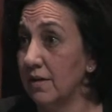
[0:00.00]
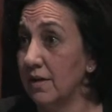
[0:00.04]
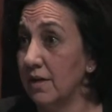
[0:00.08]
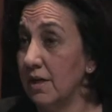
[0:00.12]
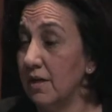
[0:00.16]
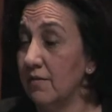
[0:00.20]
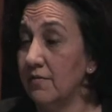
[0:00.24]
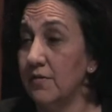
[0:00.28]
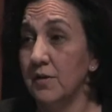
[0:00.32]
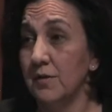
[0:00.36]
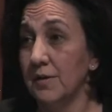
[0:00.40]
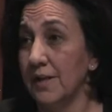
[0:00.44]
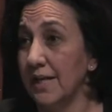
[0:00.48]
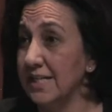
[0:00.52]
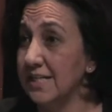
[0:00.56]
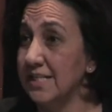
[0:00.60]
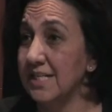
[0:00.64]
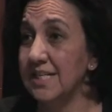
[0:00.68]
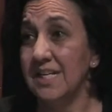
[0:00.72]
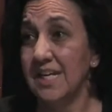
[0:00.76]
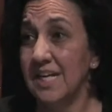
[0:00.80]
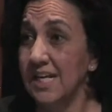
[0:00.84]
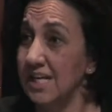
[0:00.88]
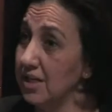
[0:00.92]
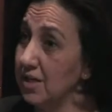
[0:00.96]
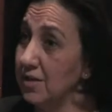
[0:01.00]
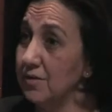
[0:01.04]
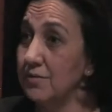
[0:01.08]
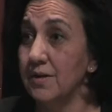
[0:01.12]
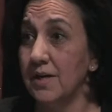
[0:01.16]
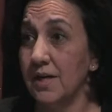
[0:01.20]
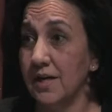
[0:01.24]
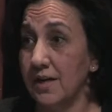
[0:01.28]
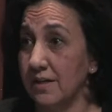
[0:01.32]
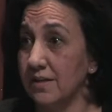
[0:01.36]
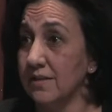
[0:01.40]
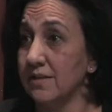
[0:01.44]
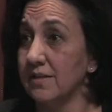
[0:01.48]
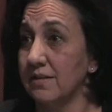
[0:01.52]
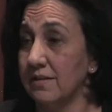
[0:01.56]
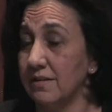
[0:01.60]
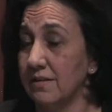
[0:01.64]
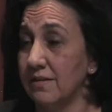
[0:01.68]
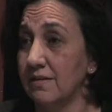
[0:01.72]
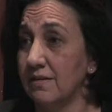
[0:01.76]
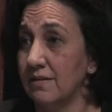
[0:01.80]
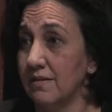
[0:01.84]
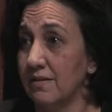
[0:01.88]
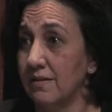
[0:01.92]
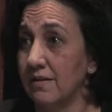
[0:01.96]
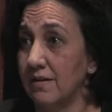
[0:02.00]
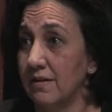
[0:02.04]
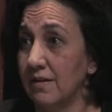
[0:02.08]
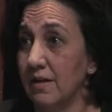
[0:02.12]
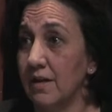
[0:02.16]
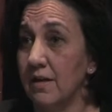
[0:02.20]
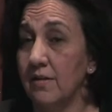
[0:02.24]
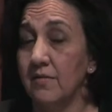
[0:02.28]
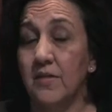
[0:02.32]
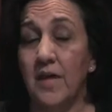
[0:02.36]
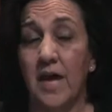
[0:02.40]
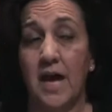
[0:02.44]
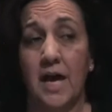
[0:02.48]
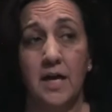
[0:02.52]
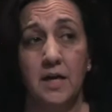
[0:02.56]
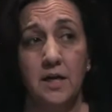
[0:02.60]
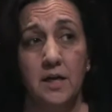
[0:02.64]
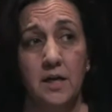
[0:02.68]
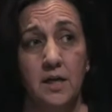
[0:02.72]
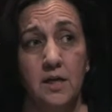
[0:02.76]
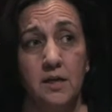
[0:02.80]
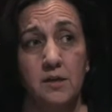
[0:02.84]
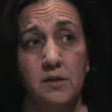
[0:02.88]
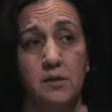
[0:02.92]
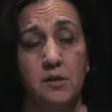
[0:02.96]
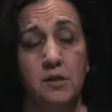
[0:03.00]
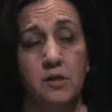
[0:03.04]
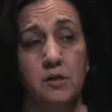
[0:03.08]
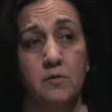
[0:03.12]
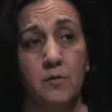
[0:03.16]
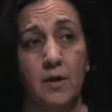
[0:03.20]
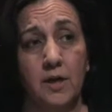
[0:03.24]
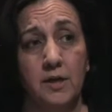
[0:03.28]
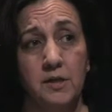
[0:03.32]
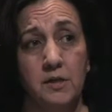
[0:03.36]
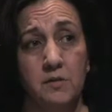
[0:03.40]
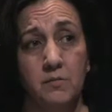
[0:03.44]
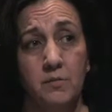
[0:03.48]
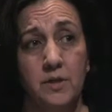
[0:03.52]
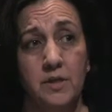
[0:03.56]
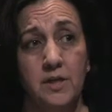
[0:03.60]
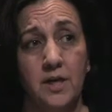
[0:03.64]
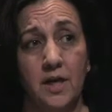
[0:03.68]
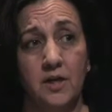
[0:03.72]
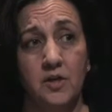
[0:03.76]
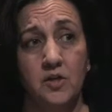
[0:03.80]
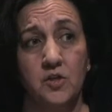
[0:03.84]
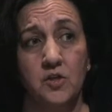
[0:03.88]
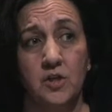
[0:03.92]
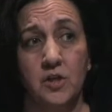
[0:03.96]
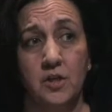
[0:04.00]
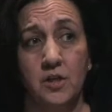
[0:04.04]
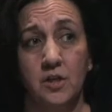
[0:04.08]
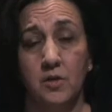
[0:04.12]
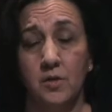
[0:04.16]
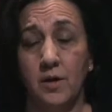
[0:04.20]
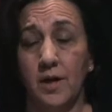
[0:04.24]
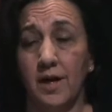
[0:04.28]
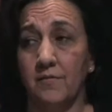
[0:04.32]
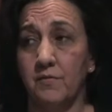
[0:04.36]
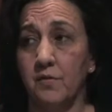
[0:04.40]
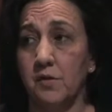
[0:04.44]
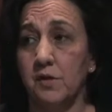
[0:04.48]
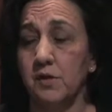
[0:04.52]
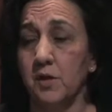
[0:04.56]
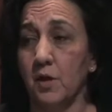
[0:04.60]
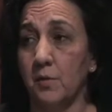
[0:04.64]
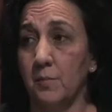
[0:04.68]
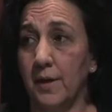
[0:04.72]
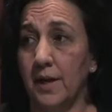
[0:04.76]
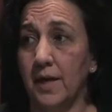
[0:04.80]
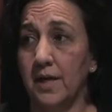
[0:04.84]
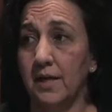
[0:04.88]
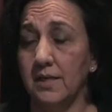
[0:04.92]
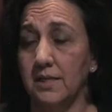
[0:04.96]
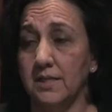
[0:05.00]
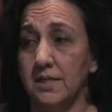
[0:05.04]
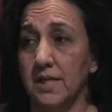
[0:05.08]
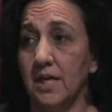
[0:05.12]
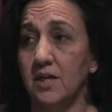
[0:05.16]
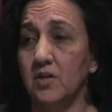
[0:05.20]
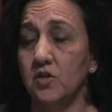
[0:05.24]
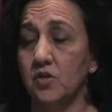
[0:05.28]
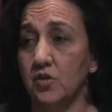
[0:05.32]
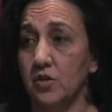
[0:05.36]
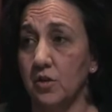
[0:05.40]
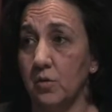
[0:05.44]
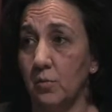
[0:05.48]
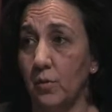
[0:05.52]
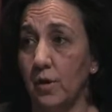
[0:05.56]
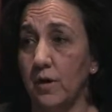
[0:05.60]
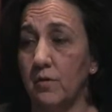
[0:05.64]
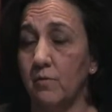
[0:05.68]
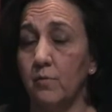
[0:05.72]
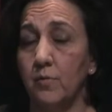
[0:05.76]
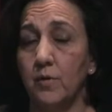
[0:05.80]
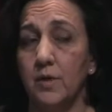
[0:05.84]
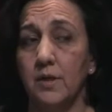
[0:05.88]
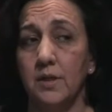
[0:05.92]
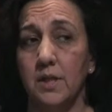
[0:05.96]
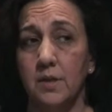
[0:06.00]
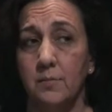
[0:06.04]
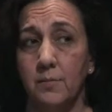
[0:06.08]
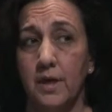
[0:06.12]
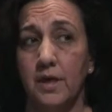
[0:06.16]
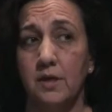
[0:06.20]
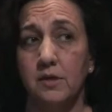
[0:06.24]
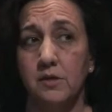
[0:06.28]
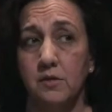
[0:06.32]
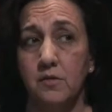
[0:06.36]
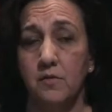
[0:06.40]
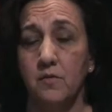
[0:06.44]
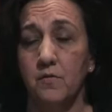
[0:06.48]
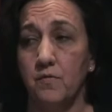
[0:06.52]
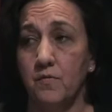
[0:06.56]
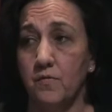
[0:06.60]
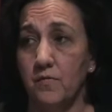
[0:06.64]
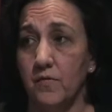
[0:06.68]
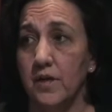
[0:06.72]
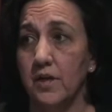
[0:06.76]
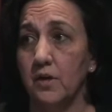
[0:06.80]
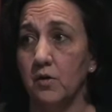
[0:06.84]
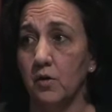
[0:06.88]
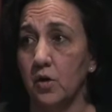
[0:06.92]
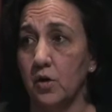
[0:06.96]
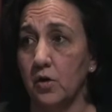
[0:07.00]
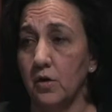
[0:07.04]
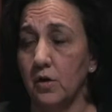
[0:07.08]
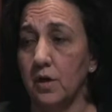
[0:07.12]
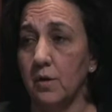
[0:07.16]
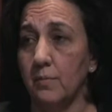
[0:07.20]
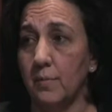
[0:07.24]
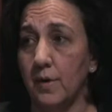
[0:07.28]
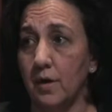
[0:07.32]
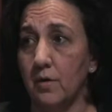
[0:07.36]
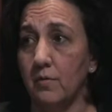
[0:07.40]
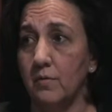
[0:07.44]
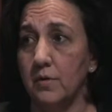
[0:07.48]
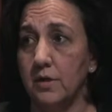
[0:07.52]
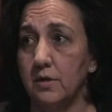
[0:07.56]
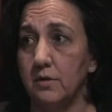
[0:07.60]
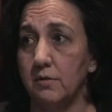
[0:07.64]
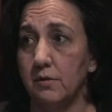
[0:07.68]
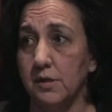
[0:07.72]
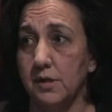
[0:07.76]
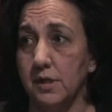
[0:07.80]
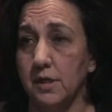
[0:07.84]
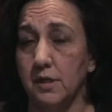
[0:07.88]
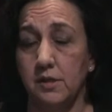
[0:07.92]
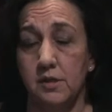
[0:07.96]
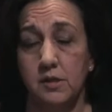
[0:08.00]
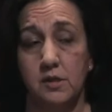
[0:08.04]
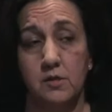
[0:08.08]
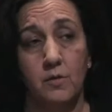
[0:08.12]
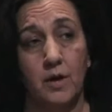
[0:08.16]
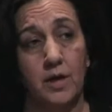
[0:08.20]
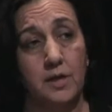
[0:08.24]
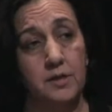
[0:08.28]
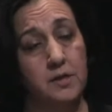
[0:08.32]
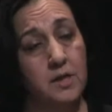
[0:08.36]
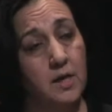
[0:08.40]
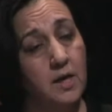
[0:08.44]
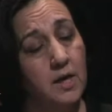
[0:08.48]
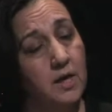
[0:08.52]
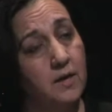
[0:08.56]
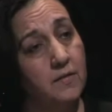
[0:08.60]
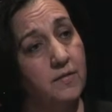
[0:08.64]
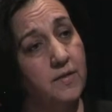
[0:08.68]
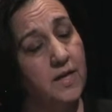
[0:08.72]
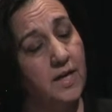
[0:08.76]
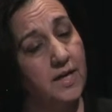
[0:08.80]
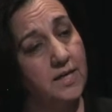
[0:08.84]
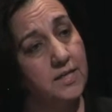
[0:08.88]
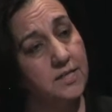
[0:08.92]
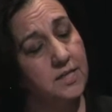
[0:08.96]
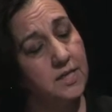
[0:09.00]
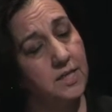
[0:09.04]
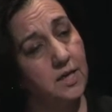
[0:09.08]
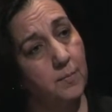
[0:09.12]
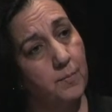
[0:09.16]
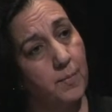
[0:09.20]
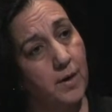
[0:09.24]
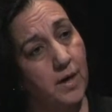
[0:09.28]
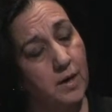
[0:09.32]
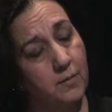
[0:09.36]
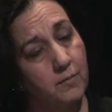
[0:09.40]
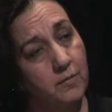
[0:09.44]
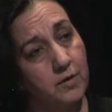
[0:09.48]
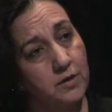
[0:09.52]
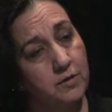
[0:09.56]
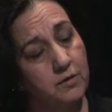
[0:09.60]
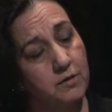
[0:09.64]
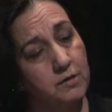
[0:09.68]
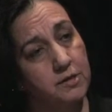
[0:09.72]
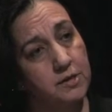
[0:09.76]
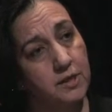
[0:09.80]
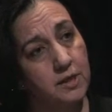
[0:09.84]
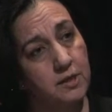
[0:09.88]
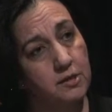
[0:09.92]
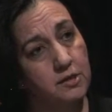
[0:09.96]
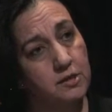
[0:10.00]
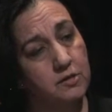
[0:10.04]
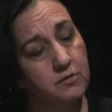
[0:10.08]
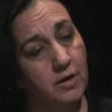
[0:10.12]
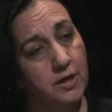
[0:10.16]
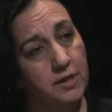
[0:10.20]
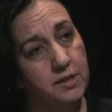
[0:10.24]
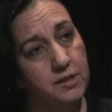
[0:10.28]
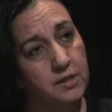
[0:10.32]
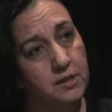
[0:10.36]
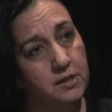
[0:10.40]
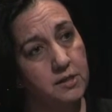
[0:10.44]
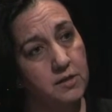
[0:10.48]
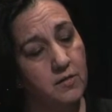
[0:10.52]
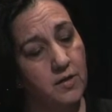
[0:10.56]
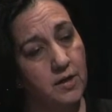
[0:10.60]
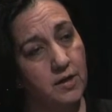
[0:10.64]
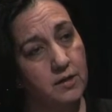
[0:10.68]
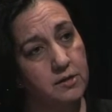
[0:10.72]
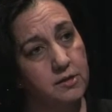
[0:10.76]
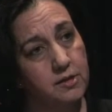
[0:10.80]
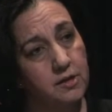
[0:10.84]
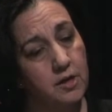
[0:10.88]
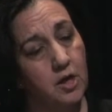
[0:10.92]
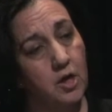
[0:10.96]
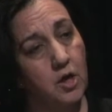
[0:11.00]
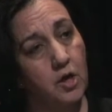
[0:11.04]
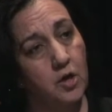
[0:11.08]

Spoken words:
If you like to knit, you knit. That is a stress reduction, and you have to start paying attention what really makes you feel good about reducing stress. The idea by reducing stress is this.